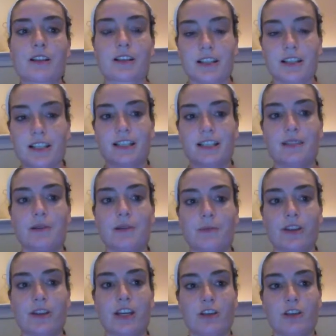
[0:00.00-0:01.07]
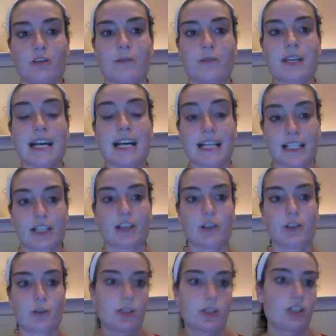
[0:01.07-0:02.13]
consistent people think you'll be as a
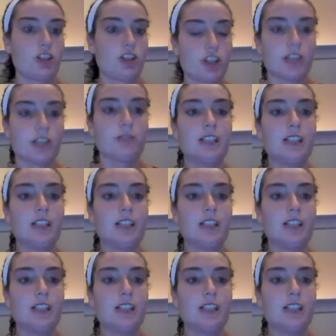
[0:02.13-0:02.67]
coach, which is true.